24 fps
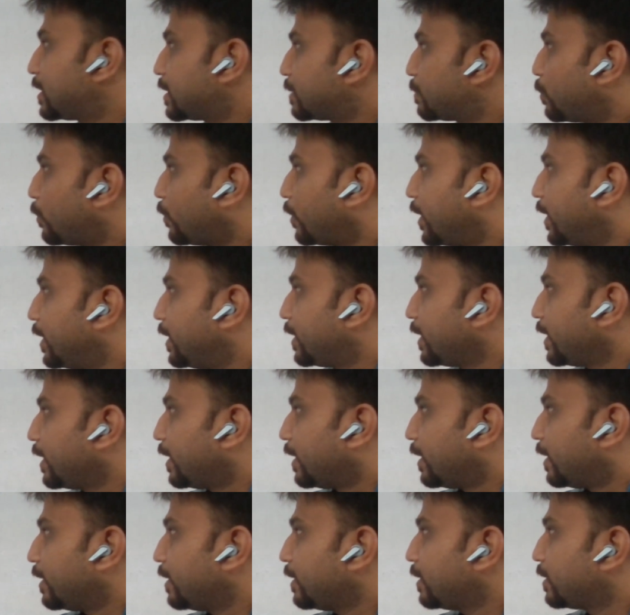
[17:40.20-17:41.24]
point
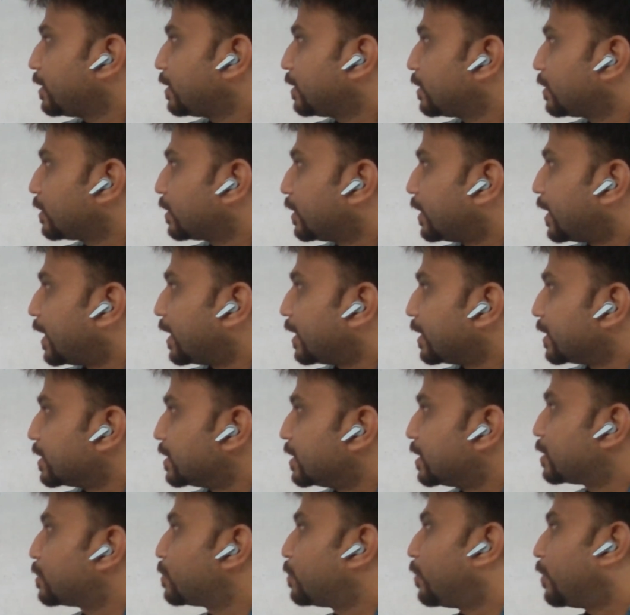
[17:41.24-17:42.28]
A, that
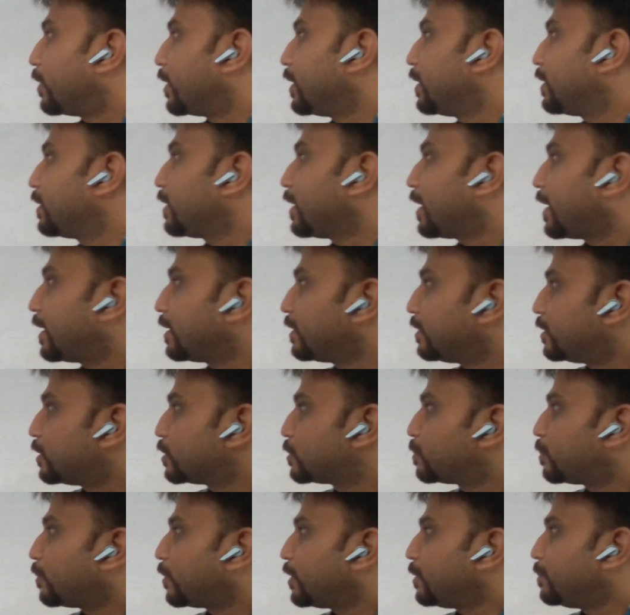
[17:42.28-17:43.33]
is this point, and
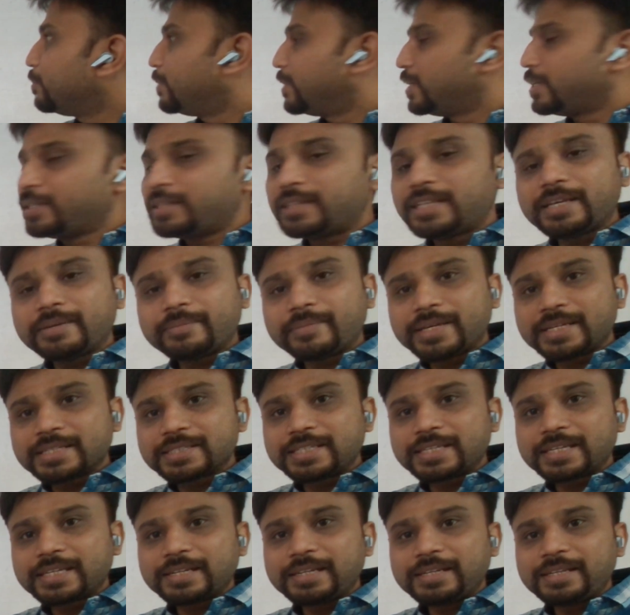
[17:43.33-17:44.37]
this point B, they
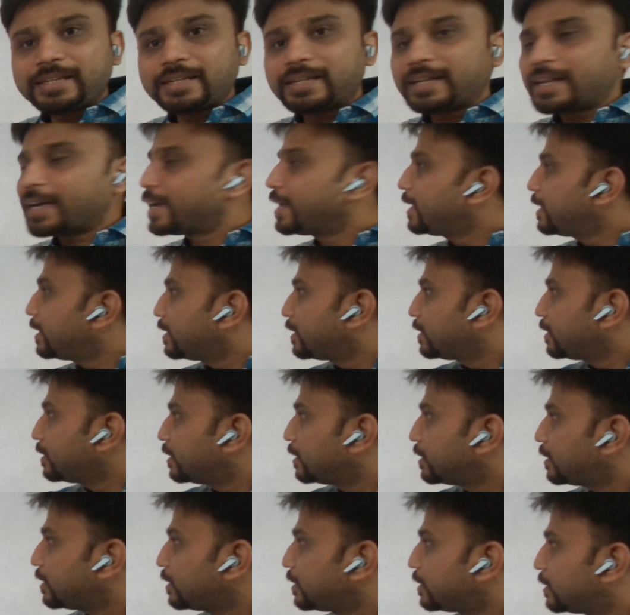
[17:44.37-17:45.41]
basically lie in
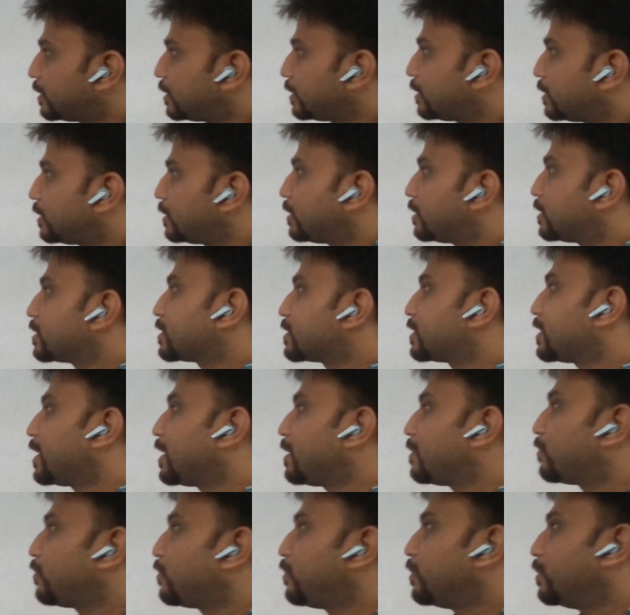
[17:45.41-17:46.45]
the
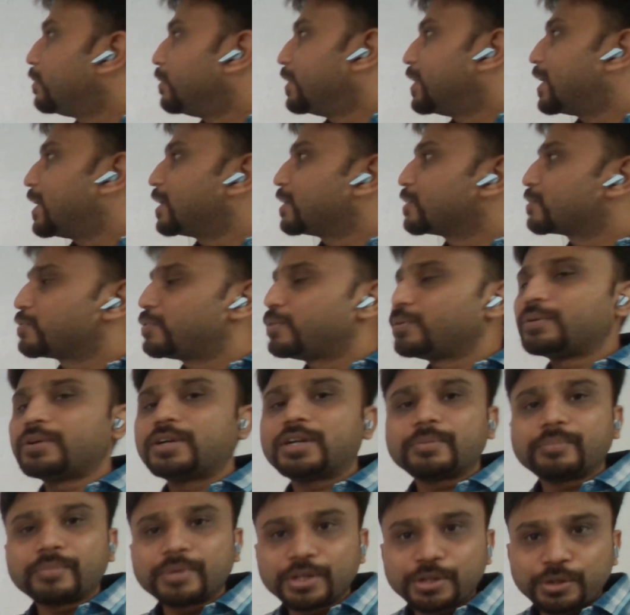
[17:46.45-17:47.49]
same fluid, that is fluid
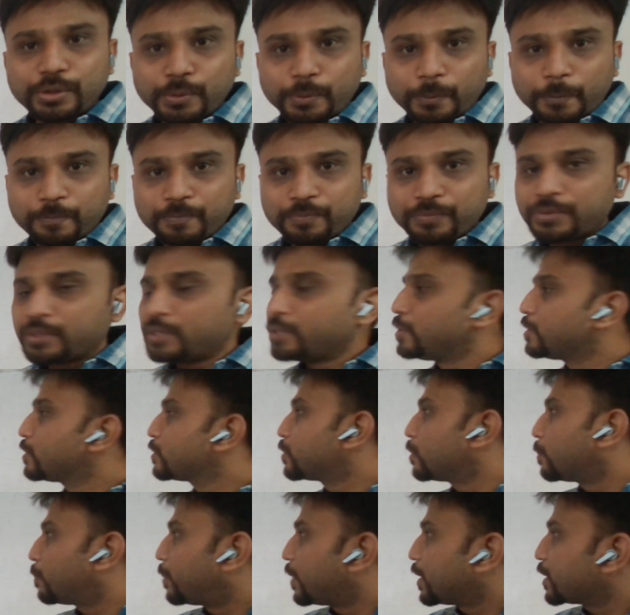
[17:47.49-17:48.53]
number 2.
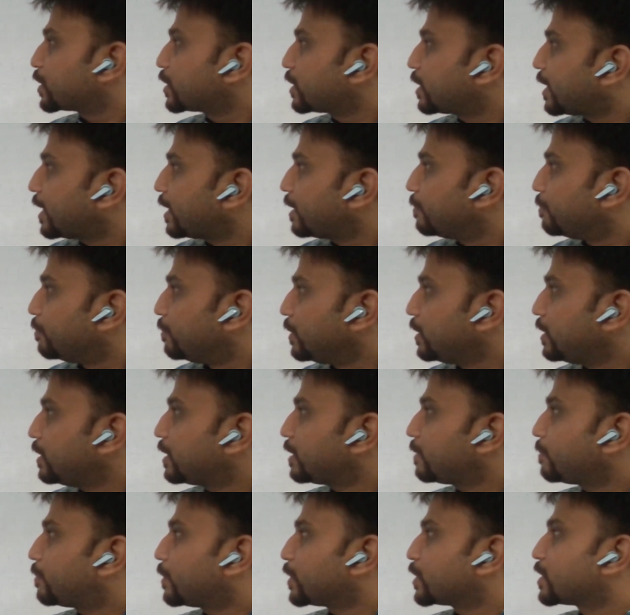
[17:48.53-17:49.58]
So pressure at B
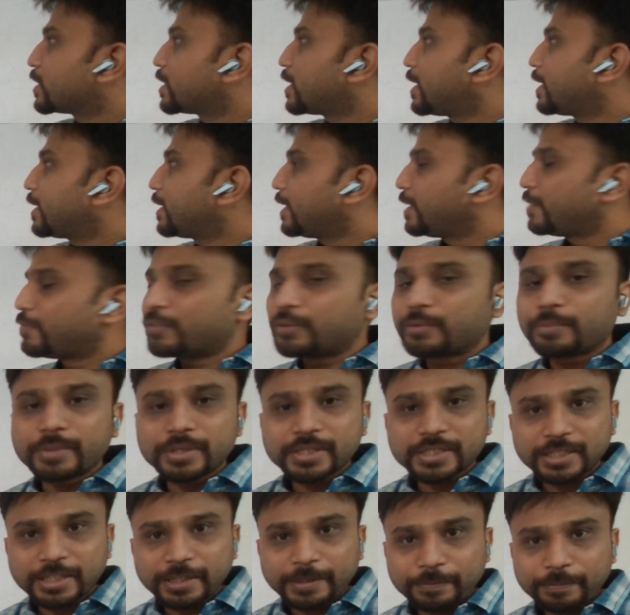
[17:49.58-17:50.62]
and pressure at A would
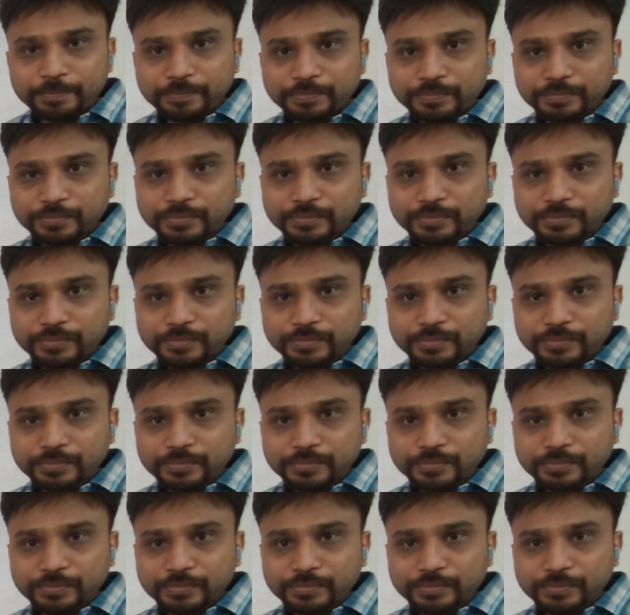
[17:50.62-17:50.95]
be same.